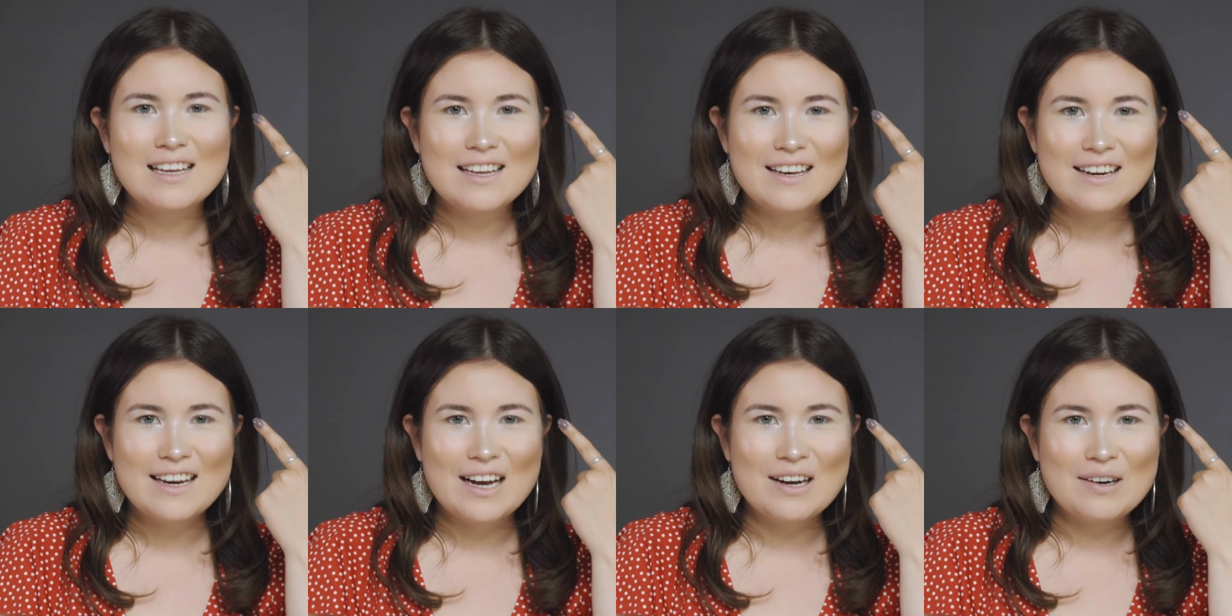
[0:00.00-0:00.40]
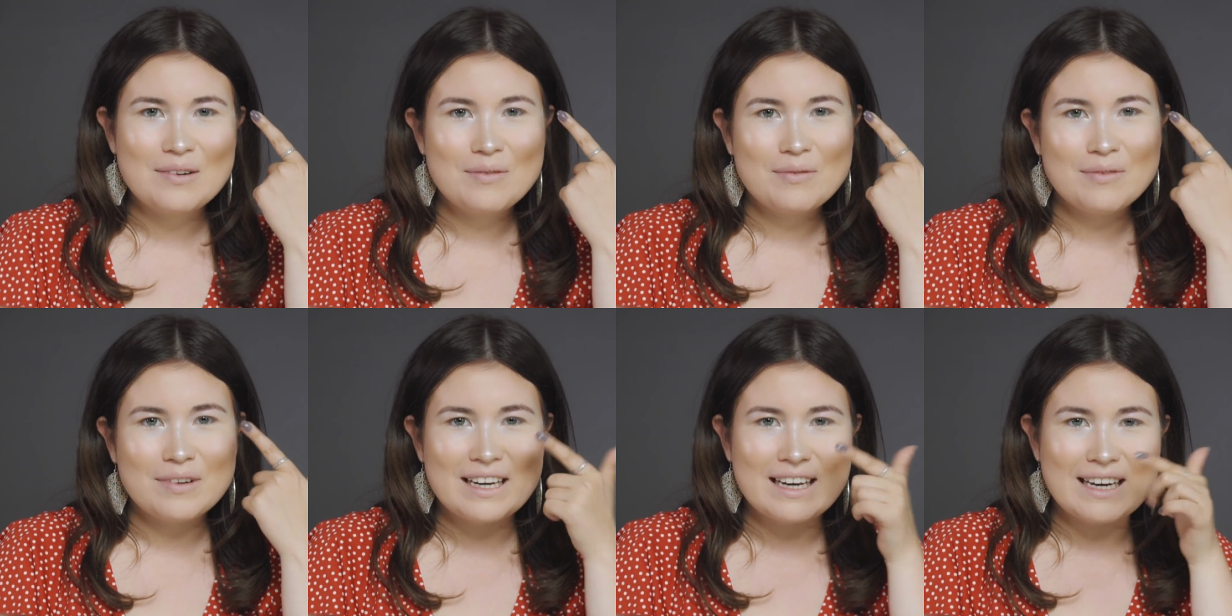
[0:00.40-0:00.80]
Now,
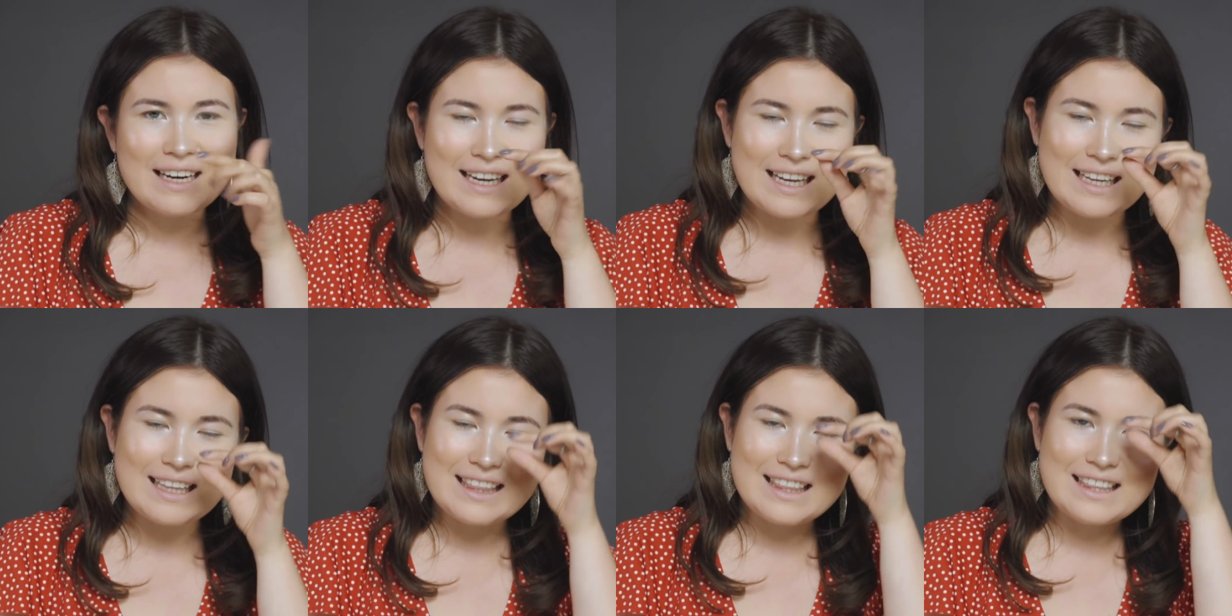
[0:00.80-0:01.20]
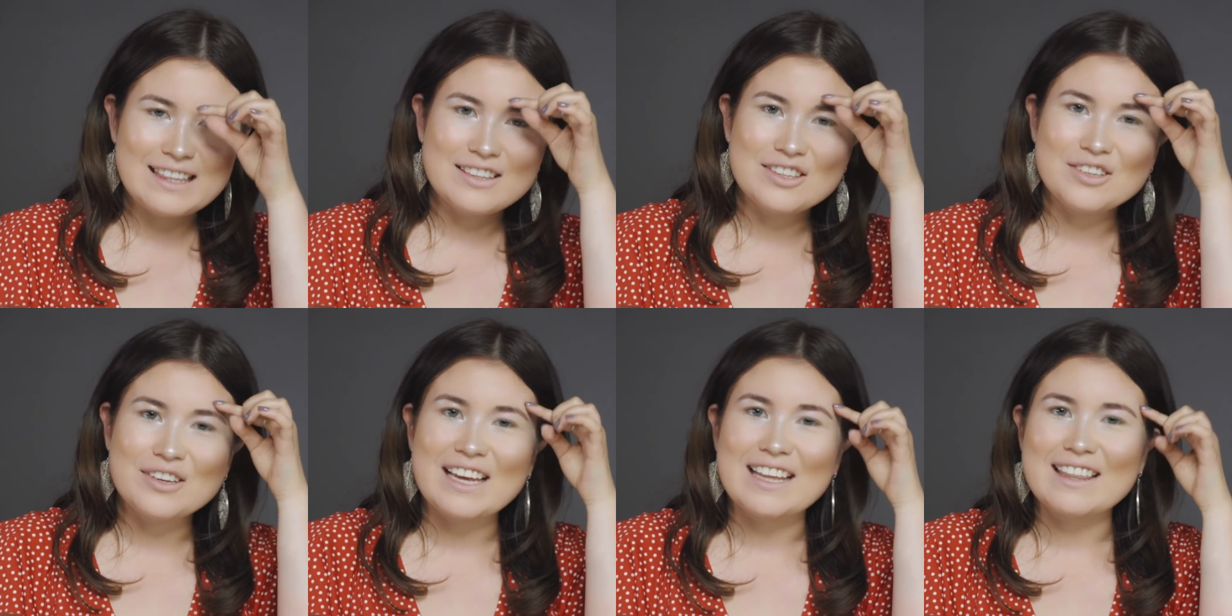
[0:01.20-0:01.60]
we need
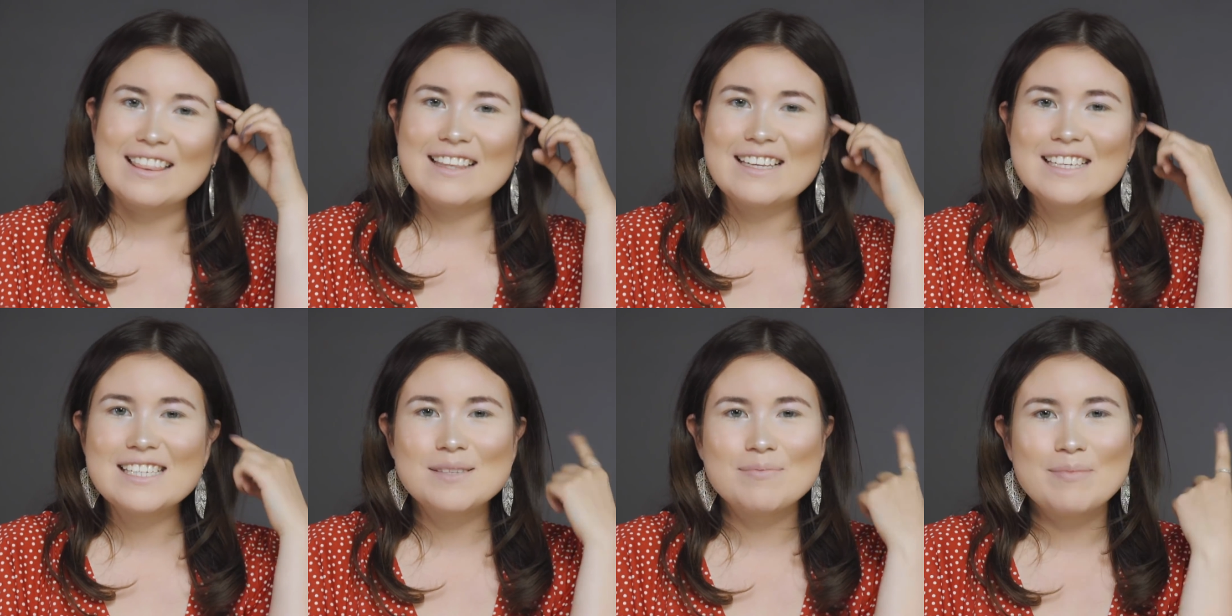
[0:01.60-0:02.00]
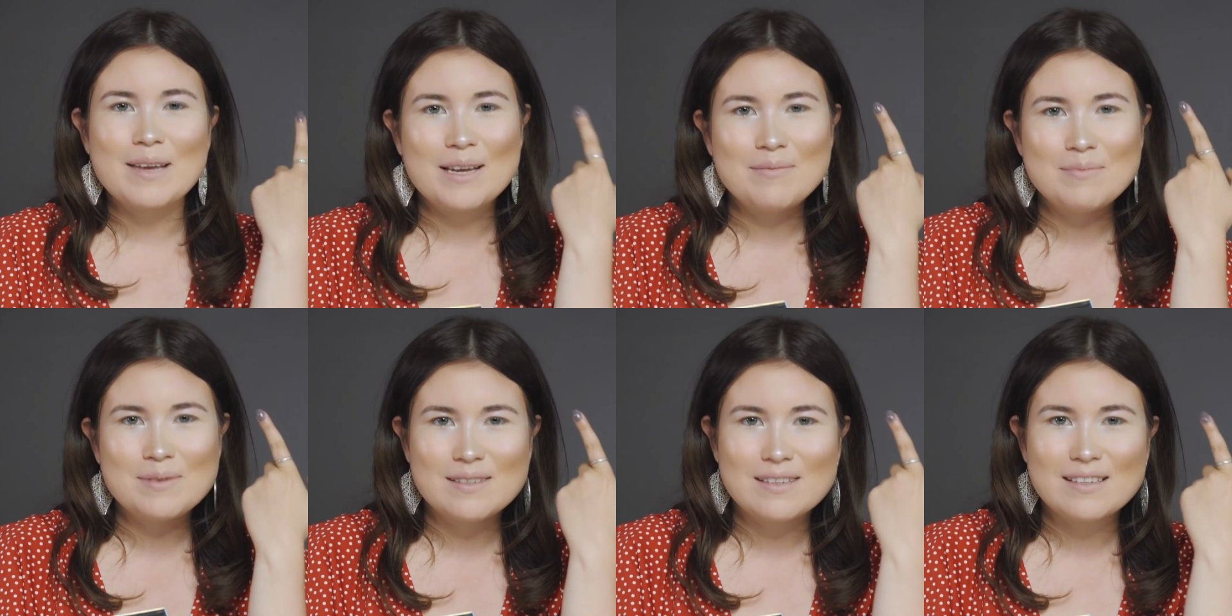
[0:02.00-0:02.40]
to get these
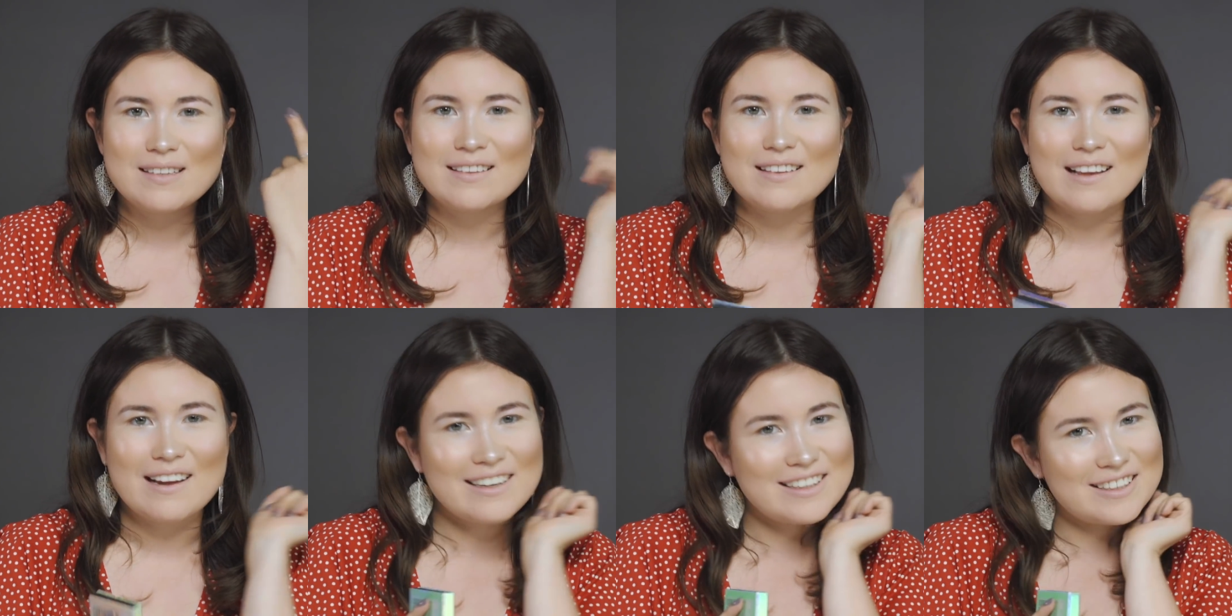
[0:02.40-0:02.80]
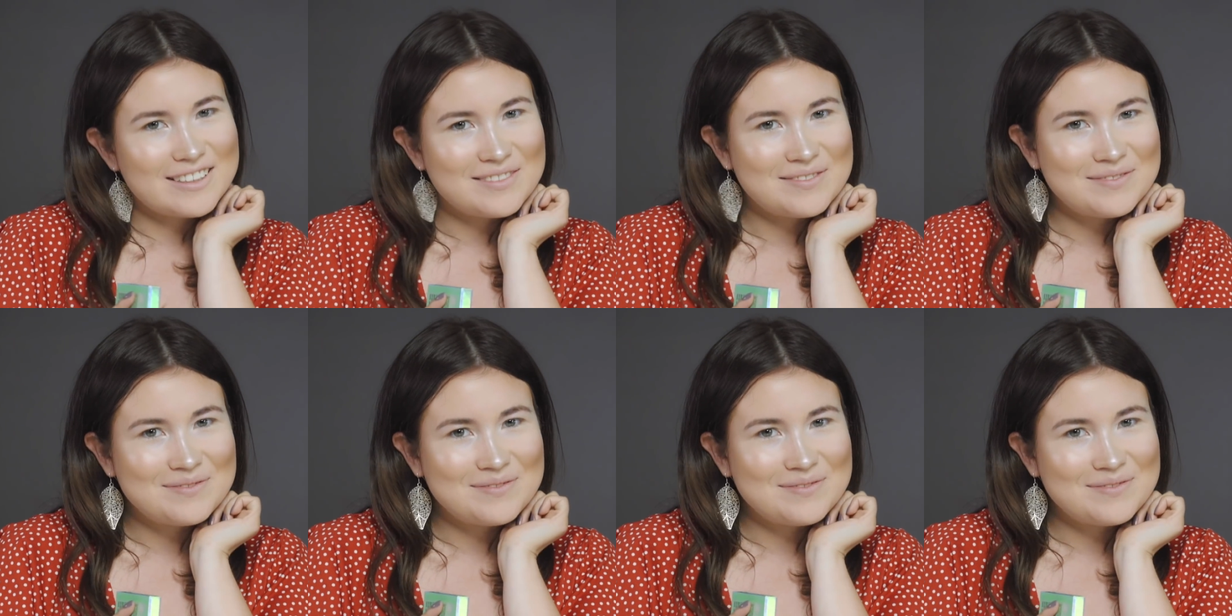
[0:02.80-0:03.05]
babes done.